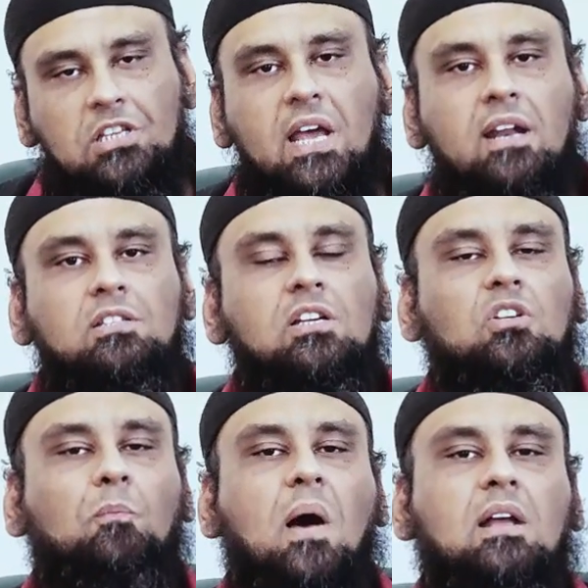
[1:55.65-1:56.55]
The
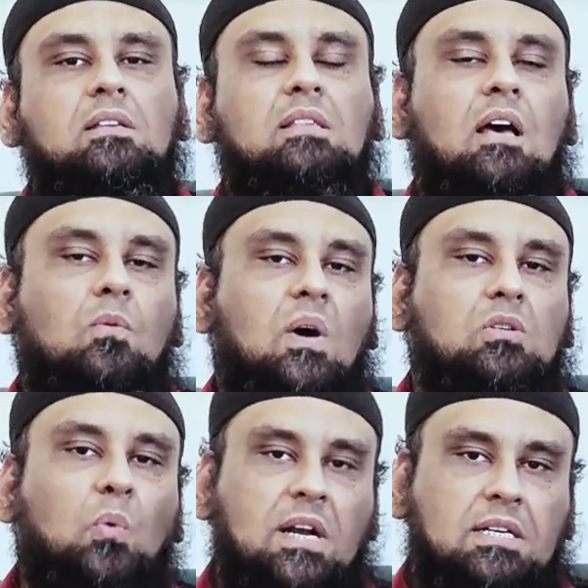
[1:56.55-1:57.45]
genesis of Pakistan
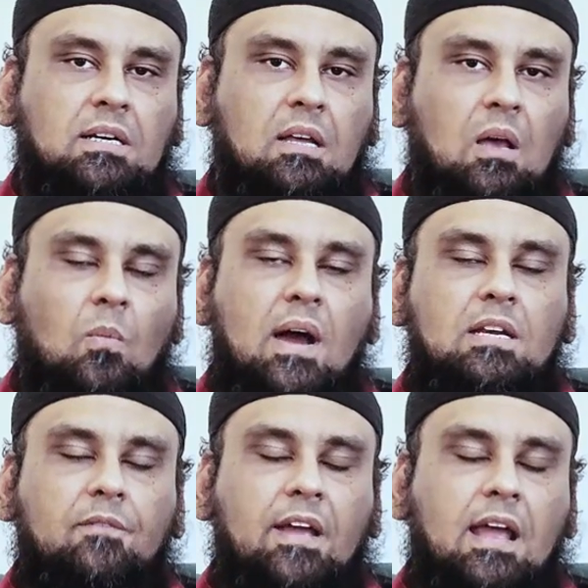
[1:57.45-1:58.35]
was what?
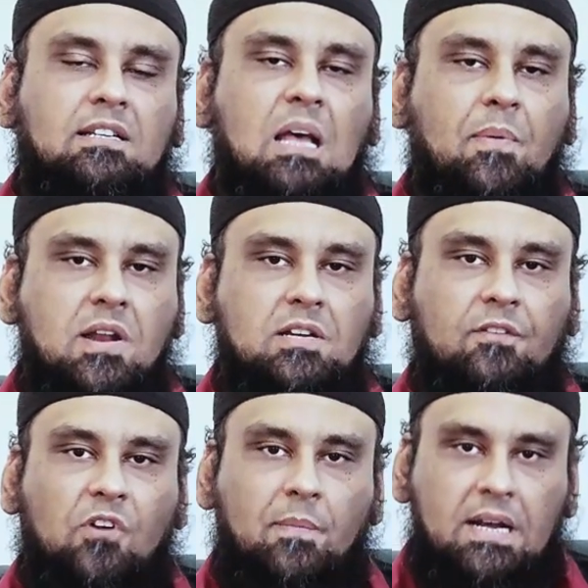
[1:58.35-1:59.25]
Why did we get
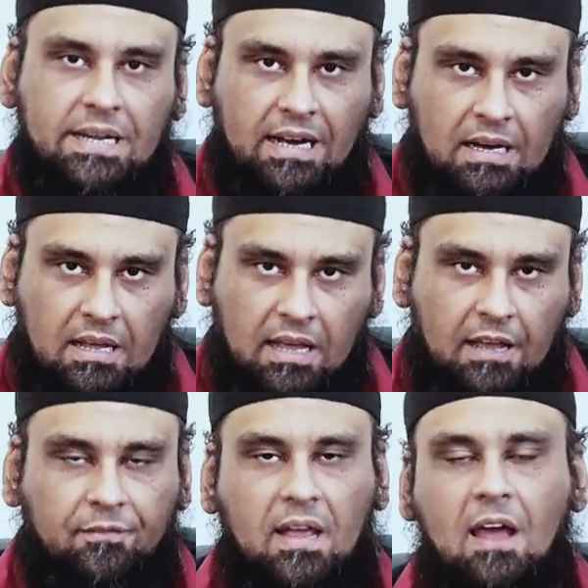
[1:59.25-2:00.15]
separated from
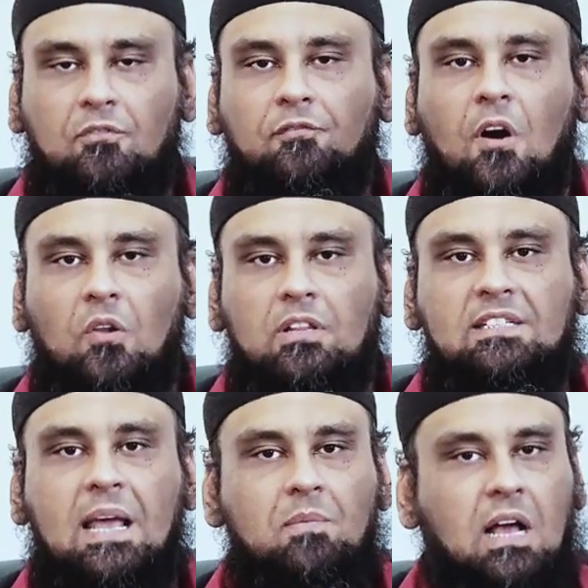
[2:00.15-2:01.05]
India if we have to follow
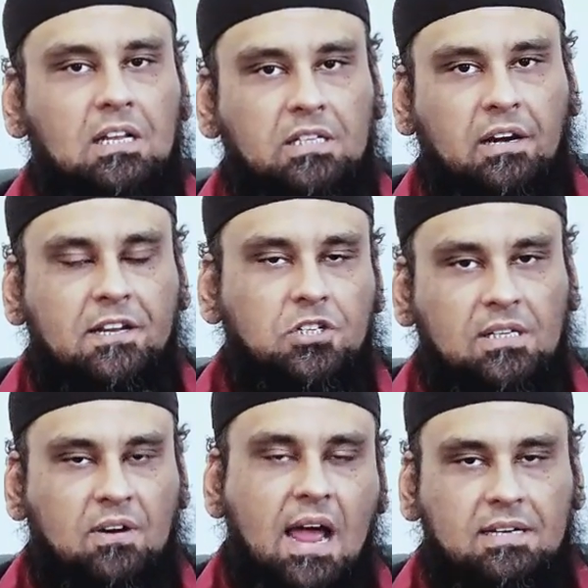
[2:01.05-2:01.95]
the same culture,
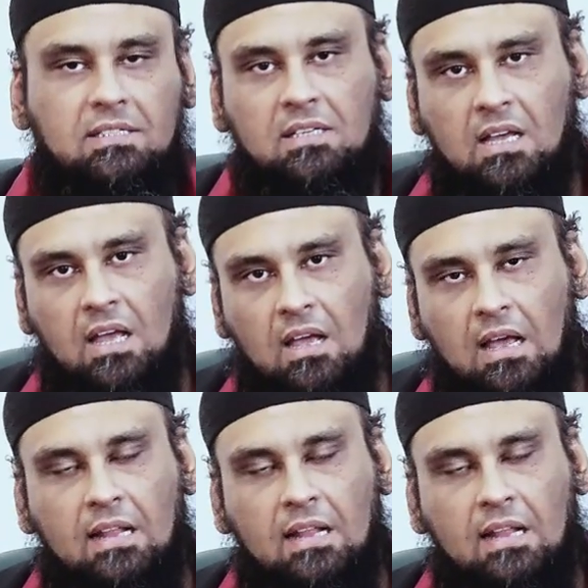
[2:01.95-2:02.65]
rituals, rites,